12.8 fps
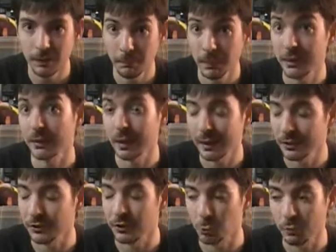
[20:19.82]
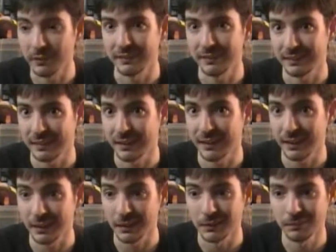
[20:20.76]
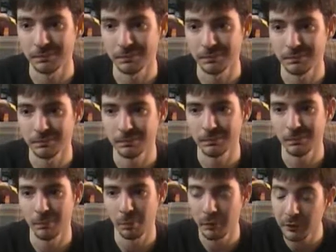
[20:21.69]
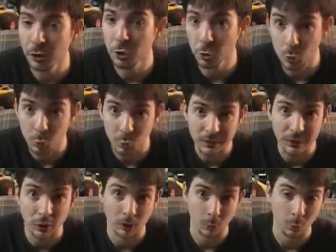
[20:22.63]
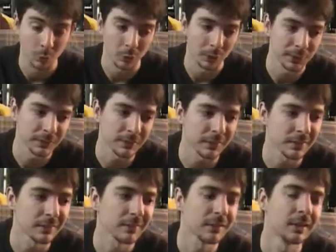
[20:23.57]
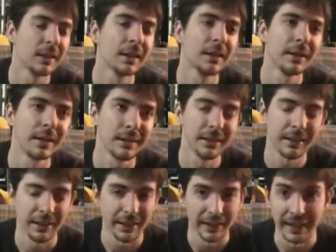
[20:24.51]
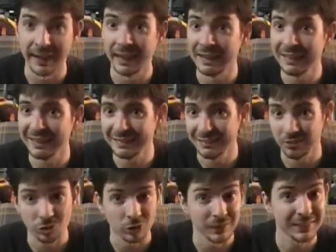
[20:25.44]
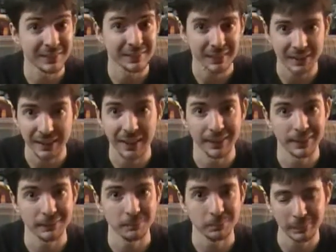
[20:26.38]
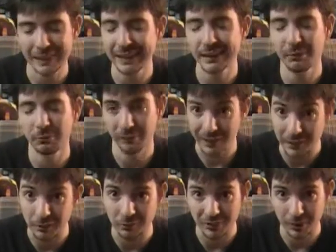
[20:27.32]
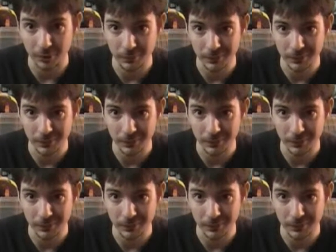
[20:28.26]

But you're, you're going to see the new Star Wars, and it's just gonna be a fan film.